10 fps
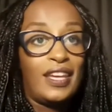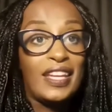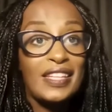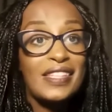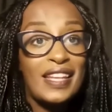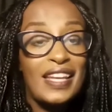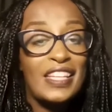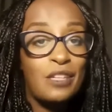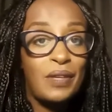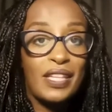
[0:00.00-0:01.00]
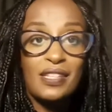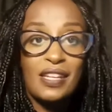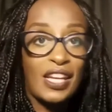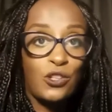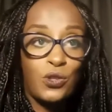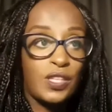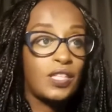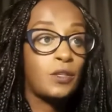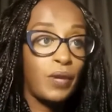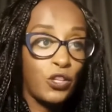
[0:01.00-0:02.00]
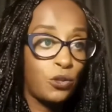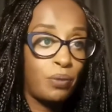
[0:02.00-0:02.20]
It is clear to me that St. Andrews is a special